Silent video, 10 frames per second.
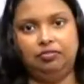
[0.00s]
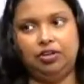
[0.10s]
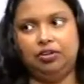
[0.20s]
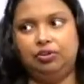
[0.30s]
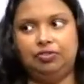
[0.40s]

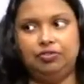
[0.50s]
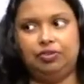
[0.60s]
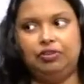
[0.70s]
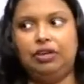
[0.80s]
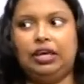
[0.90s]
When
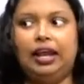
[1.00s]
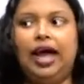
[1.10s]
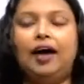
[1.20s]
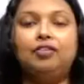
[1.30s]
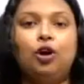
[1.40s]
we can
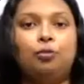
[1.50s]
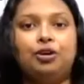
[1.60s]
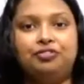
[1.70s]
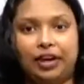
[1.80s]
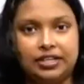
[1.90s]
have
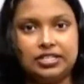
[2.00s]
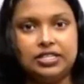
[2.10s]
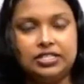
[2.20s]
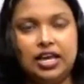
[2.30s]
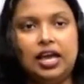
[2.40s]
common
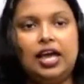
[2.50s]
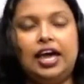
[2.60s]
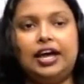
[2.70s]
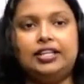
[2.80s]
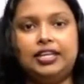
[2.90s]
factors,
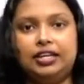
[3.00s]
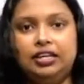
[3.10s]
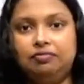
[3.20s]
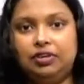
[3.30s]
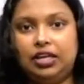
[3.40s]
and then
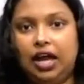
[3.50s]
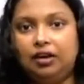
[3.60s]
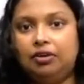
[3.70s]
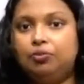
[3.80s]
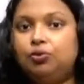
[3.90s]
we
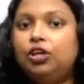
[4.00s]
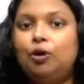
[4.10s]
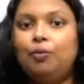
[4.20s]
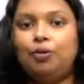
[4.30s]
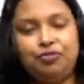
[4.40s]
can remove the
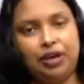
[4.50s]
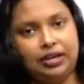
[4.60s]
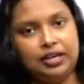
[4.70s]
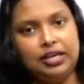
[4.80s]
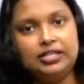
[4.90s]
common
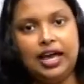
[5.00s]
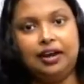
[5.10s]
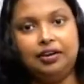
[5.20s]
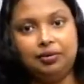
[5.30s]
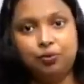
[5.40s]
factors
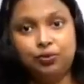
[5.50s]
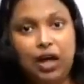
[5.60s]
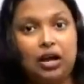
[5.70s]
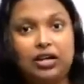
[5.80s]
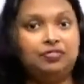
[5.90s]
and remove
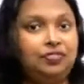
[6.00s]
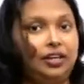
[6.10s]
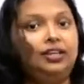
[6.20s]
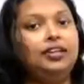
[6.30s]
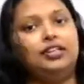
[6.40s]
the
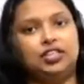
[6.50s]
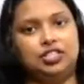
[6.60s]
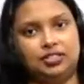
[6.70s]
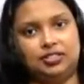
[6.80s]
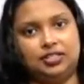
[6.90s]
undefined
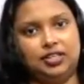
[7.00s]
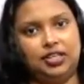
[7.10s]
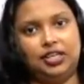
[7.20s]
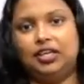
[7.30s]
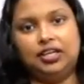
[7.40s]
conditions,
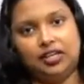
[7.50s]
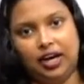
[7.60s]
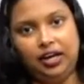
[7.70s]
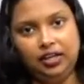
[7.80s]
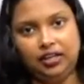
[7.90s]

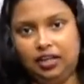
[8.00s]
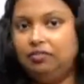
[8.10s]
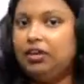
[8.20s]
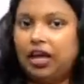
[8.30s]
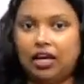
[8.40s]
right? Then
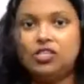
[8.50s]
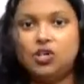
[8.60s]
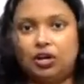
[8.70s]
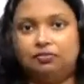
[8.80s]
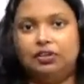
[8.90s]
we can
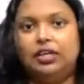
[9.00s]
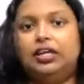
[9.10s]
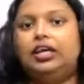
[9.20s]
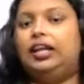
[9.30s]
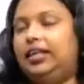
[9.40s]
solve
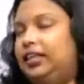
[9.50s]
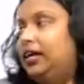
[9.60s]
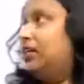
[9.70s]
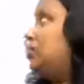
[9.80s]
like that.